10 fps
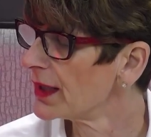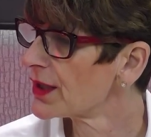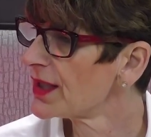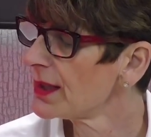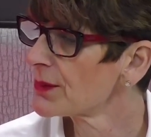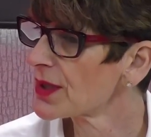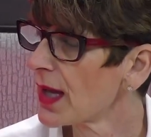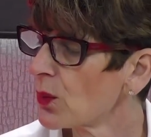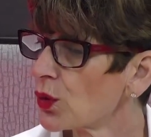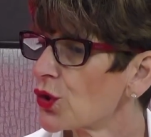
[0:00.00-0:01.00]
It seems
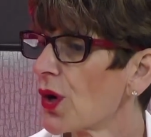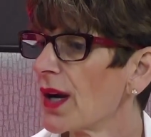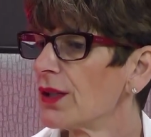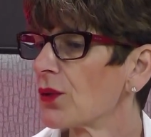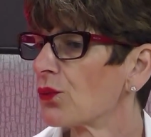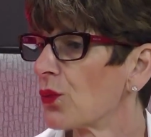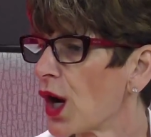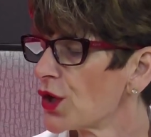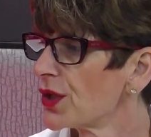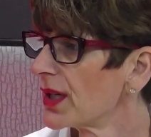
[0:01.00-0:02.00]
like we're trying to
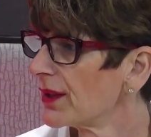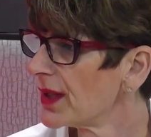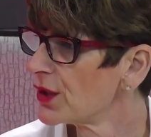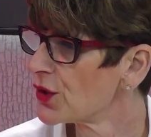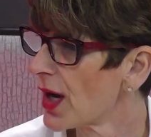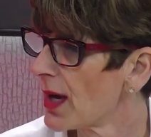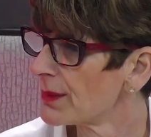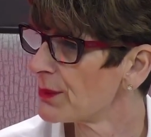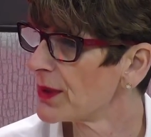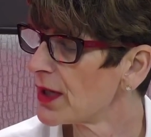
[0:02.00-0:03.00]
rush to get these
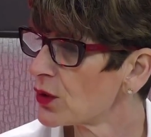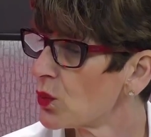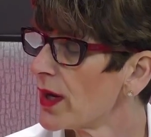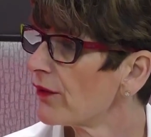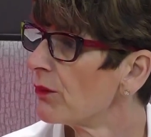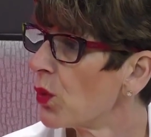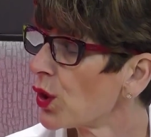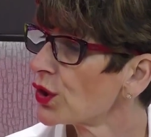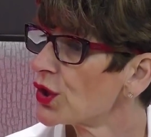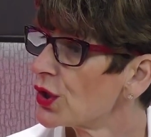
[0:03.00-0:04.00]
jobs because we have
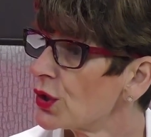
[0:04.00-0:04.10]
more